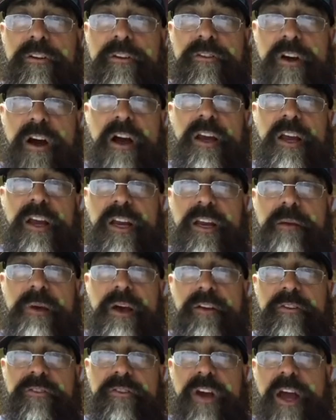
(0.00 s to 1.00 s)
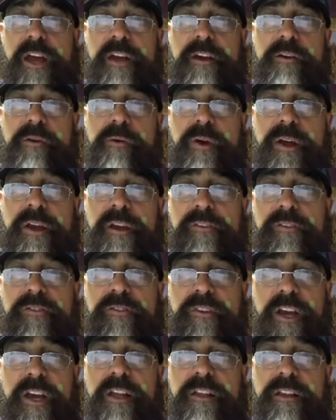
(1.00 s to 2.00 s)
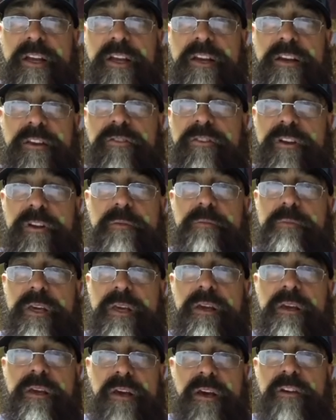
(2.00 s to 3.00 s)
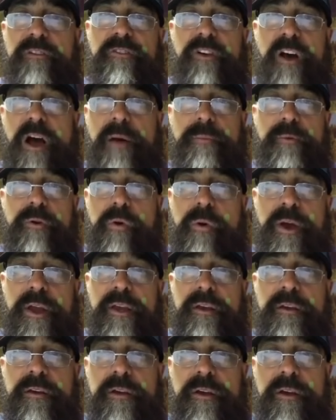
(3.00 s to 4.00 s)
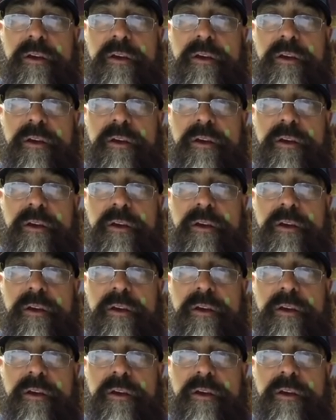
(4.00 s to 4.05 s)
talking about Skycoin and saying that it's going to be a top coin,